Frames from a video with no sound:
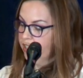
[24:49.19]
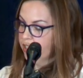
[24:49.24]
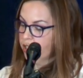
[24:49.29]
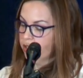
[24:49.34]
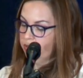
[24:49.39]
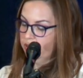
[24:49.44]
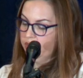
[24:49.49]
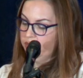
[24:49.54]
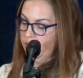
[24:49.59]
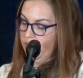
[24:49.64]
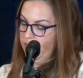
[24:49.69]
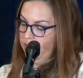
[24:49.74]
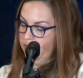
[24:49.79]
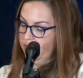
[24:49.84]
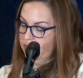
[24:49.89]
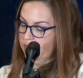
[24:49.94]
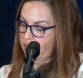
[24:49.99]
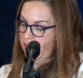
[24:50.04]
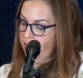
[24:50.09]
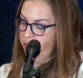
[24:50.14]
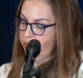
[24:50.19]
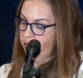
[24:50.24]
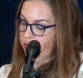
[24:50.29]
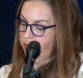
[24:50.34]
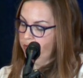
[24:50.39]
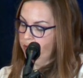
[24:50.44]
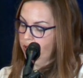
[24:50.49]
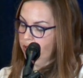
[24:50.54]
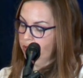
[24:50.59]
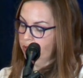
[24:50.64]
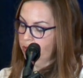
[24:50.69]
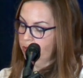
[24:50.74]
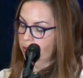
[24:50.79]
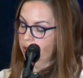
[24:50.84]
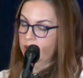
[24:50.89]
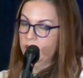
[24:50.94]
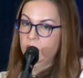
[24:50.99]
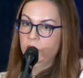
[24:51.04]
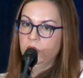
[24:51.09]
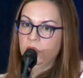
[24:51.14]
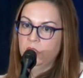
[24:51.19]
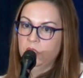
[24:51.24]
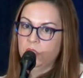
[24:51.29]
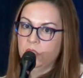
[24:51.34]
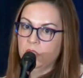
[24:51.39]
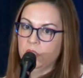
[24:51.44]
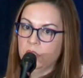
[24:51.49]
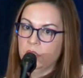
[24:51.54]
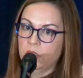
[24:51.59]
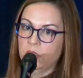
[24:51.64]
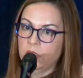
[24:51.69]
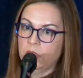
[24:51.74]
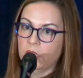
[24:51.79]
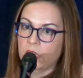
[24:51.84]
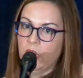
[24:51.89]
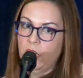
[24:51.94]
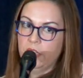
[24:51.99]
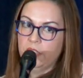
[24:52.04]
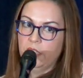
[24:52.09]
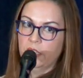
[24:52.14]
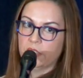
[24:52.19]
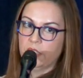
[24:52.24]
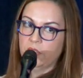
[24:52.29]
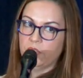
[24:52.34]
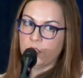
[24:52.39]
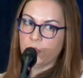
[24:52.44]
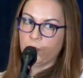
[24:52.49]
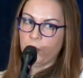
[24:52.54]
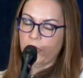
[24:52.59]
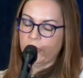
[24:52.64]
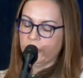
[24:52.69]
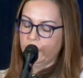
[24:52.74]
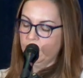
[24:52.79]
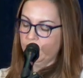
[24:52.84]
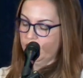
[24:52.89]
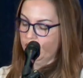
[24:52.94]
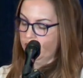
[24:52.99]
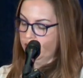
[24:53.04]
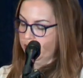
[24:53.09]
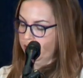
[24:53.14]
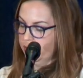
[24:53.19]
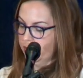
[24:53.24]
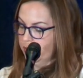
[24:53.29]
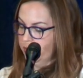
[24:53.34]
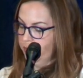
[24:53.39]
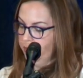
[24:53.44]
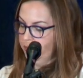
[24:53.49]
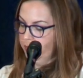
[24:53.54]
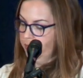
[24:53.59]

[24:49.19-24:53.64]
to advise and review the conduct of its practitioners.